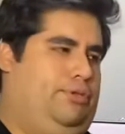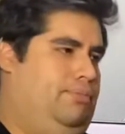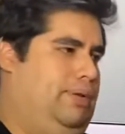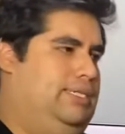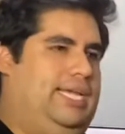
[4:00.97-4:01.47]

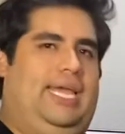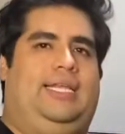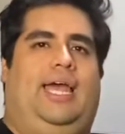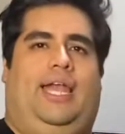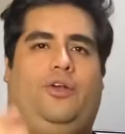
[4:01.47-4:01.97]

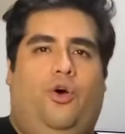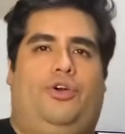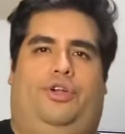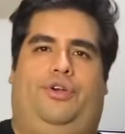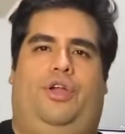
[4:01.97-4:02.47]
maintain an
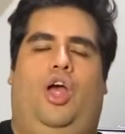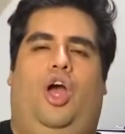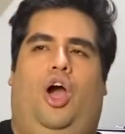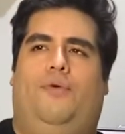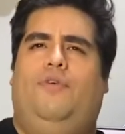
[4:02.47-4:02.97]
order
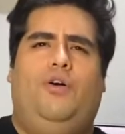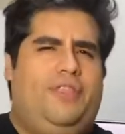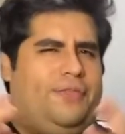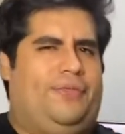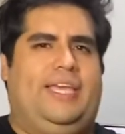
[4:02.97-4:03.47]
of all
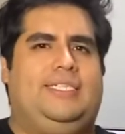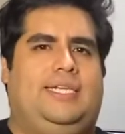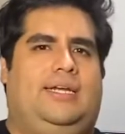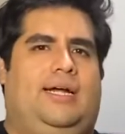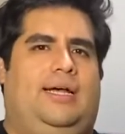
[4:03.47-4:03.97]
the things
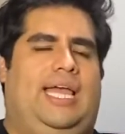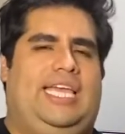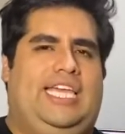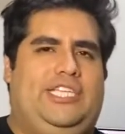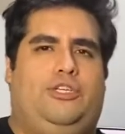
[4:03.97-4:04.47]
that
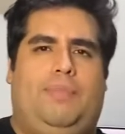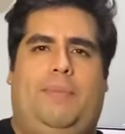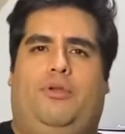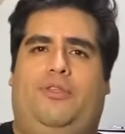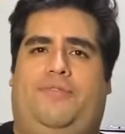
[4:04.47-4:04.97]
each
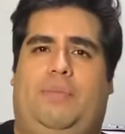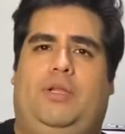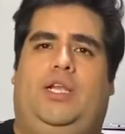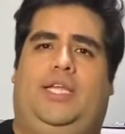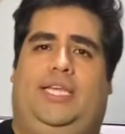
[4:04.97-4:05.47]
member of the
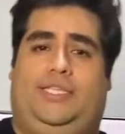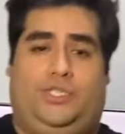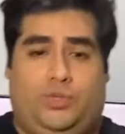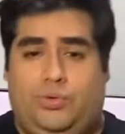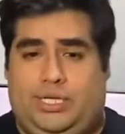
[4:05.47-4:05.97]
family is
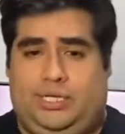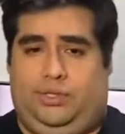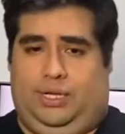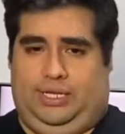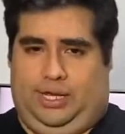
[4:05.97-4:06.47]
doing
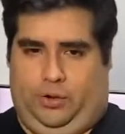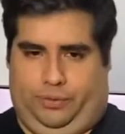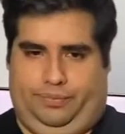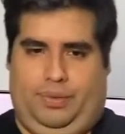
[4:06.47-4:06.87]
in the home.